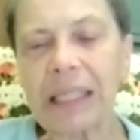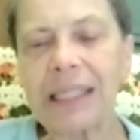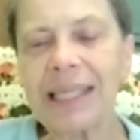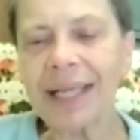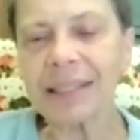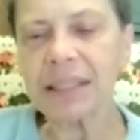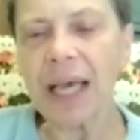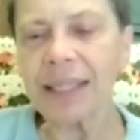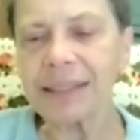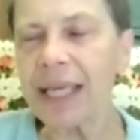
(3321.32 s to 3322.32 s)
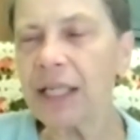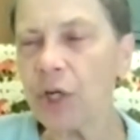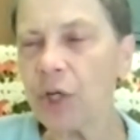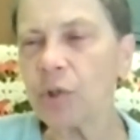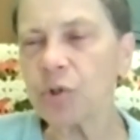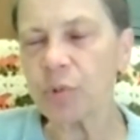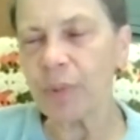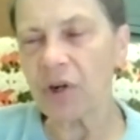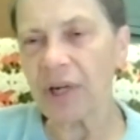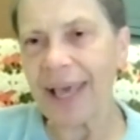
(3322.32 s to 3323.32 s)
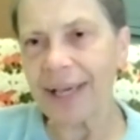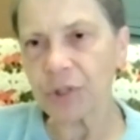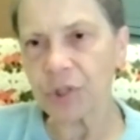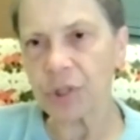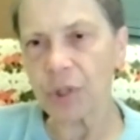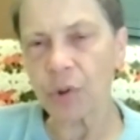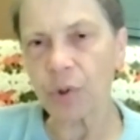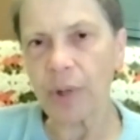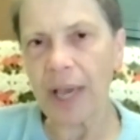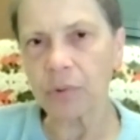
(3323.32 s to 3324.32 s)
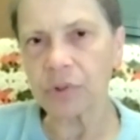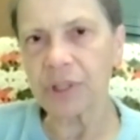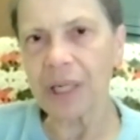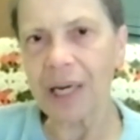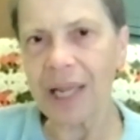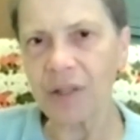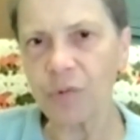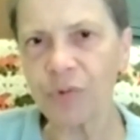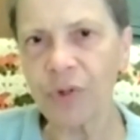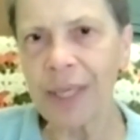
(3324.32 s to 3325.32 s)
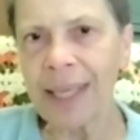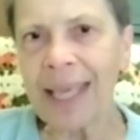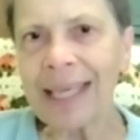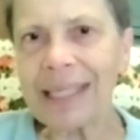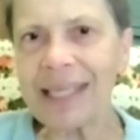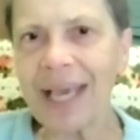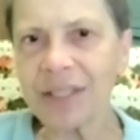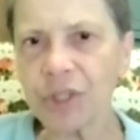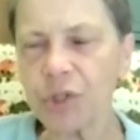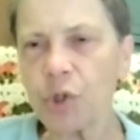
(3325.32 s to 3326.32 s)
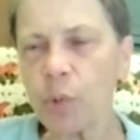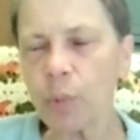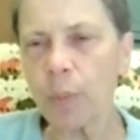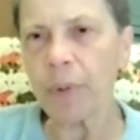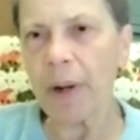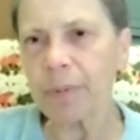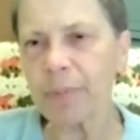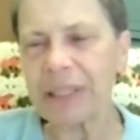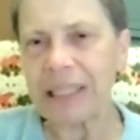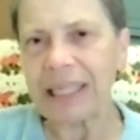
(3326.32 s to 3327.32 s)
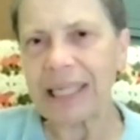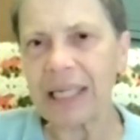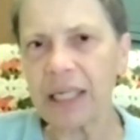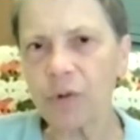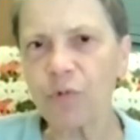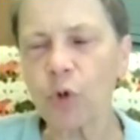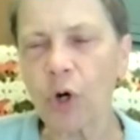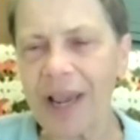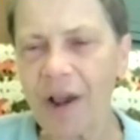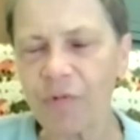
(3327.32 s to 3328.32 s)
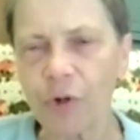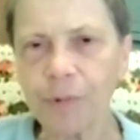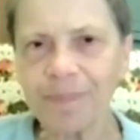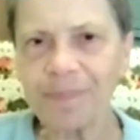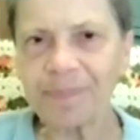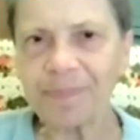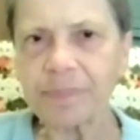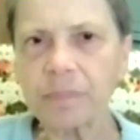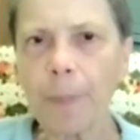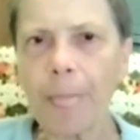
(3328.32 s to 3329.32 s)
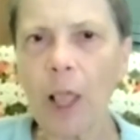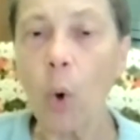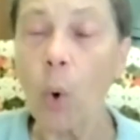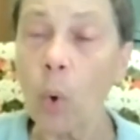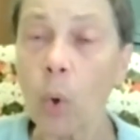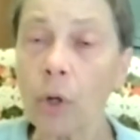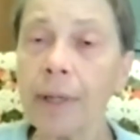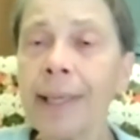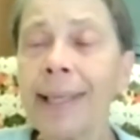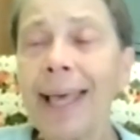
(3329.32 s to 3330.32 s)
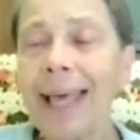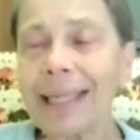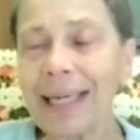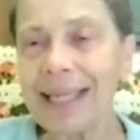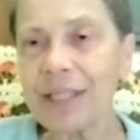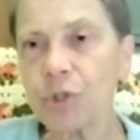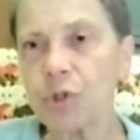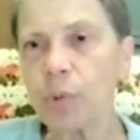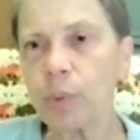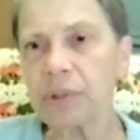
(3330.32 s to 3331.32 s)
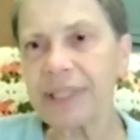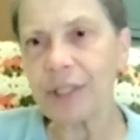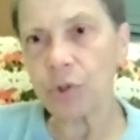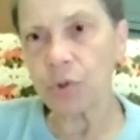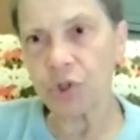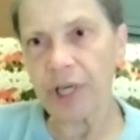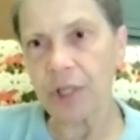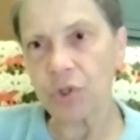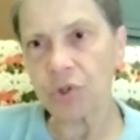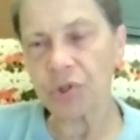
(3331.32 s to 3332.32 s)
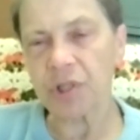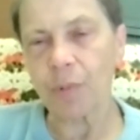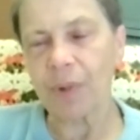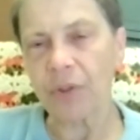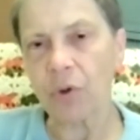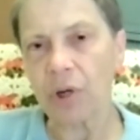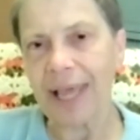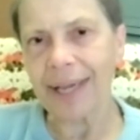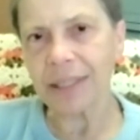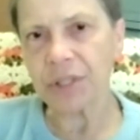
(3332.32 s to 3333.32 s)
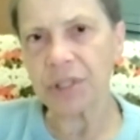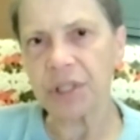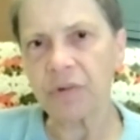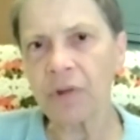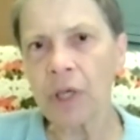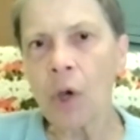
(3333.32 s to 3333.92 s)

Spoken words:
Yes, I tend to use Miralax throughout life. Yes, you will probably need it forever, or at least you will need to change to some other laxative.